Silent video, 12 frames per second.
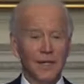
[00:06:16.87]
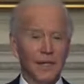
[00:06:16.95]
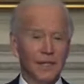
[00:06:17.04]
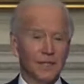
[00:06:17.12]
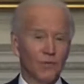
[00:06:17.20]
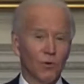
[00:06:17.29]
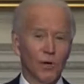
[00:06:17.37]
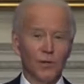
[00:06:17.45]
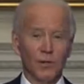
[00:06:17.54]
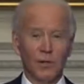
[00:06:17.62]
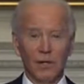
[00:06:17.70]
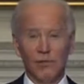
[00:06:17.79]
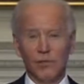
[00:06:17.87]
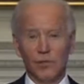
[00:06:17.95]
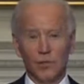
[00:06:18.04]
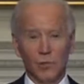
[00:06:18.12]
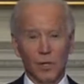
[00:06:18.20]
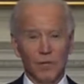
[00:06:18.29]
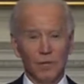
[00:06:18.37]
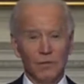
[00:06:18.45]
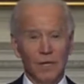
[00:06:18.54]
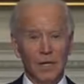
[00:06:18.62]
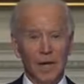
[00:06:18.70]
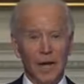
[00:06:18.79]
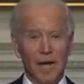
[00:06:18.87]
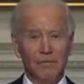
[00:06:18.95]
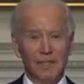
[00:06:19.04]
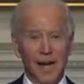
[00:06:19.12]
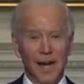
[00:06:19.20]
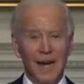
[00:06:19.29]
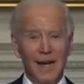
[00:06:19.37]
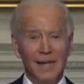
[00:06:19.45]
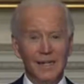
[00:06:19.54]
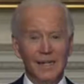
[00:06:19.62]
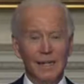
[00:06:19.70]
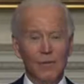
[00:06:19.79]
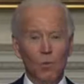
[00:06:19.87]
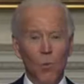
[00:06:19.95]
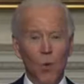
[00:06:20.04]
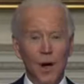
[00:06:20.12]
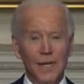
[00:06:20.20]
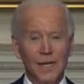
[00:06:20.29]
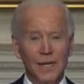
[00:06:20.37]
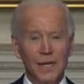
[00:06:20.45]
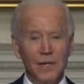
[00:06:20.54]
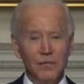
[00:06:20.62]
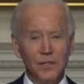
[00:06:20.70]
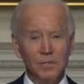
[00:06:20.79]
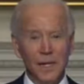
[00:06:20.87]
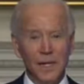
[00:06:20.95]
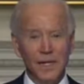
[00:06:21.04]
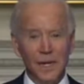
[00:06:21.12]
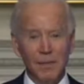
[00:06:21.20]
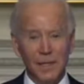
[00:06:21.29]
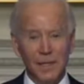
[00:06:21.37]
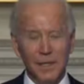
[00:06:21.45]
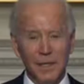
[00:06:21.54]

I think it's 411 or 12 have died in 1 year of this pandemic.